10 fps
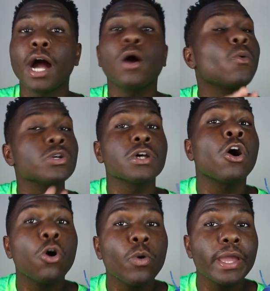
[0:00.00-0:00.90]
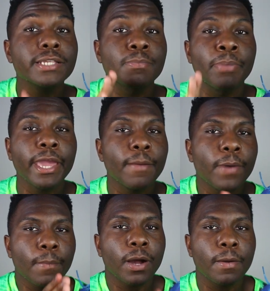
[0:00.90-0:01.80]
I was always begged
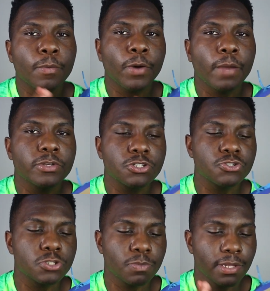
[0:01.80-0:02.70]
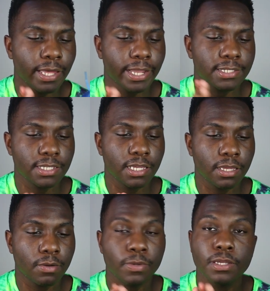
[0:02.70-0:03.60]
my mom to buy me shoes, but like I
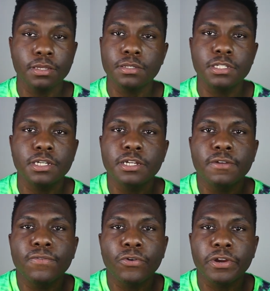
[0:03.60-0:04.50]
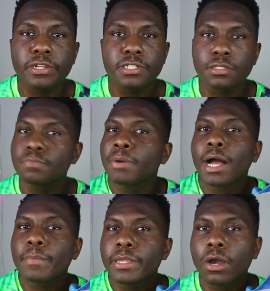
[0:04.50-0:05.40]
said, we she couldn't afford to just
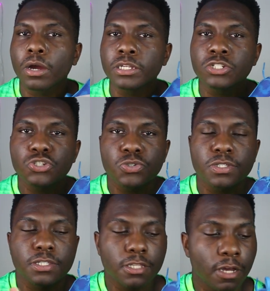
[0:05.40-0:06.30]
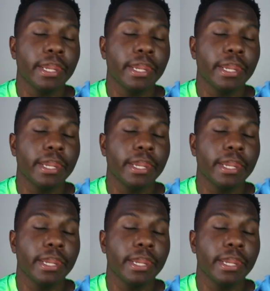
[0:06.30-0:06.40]
buy me all these shoes and stuff.